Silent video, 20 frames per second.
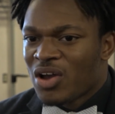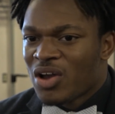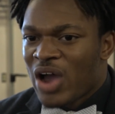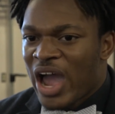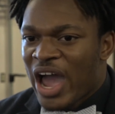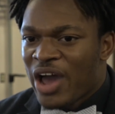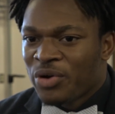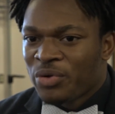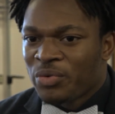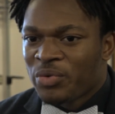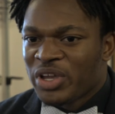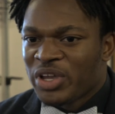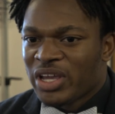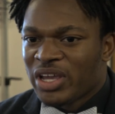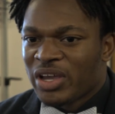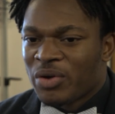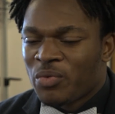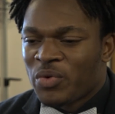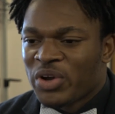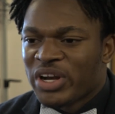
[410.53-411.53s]
how do we
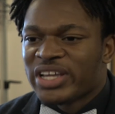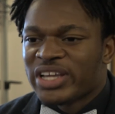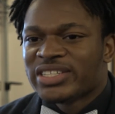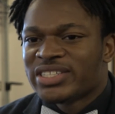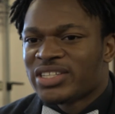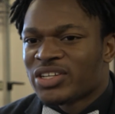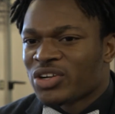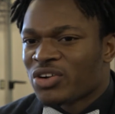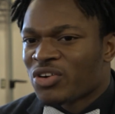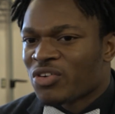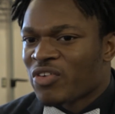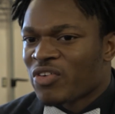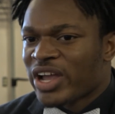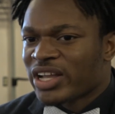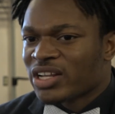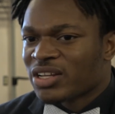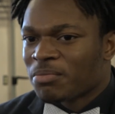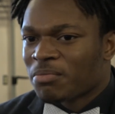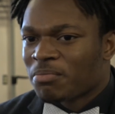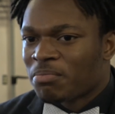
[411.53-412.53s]
what is the correct